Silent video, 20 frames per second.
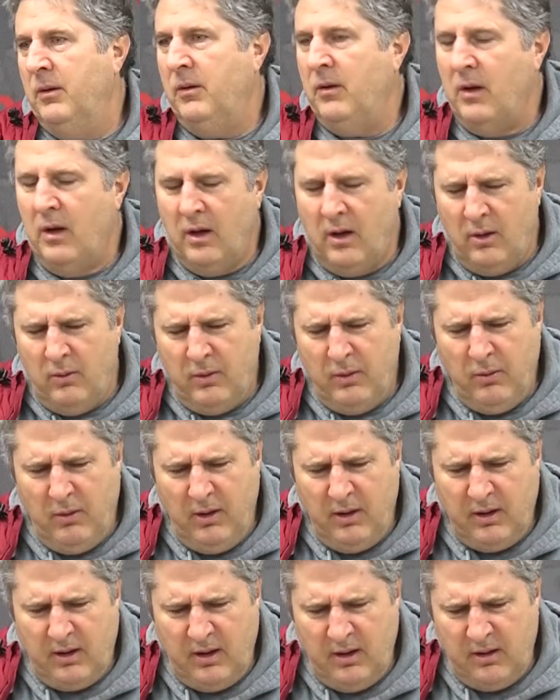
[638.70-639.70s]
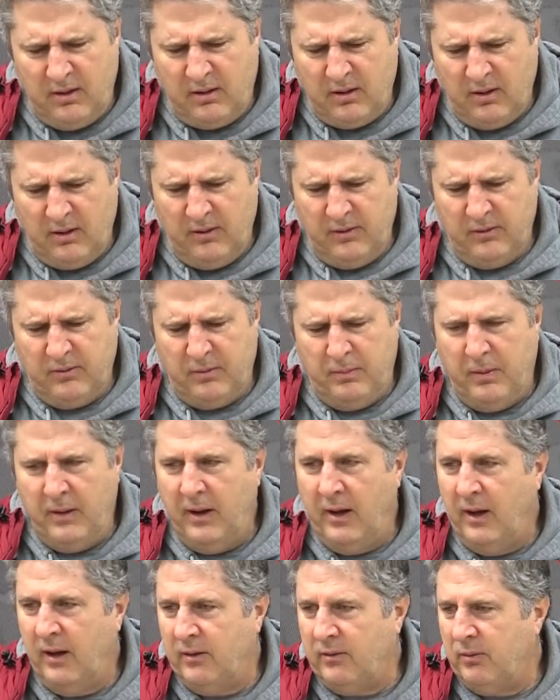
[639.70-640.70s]
No, we want to get it to all those
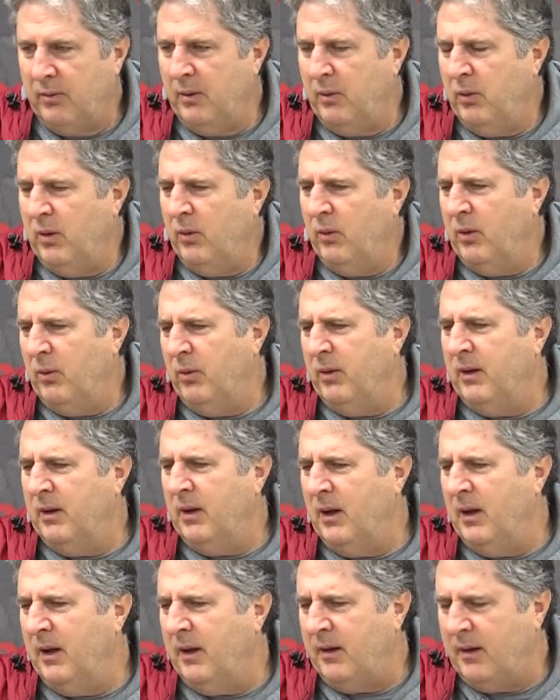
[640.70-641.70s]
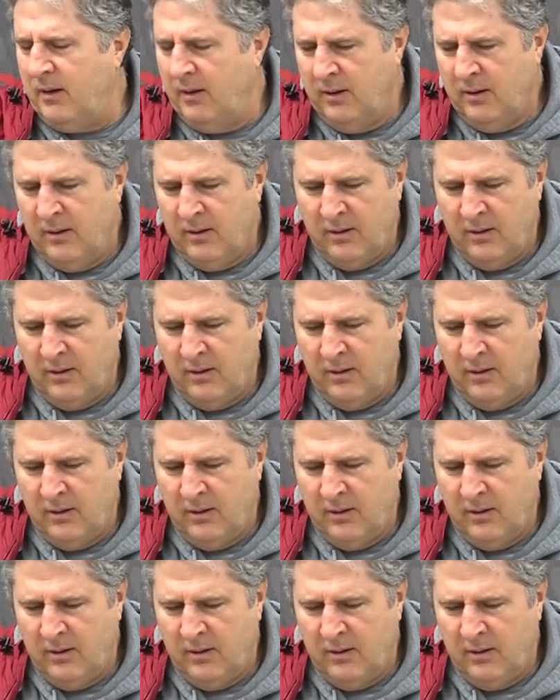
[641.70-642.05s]
backs. What we'd like,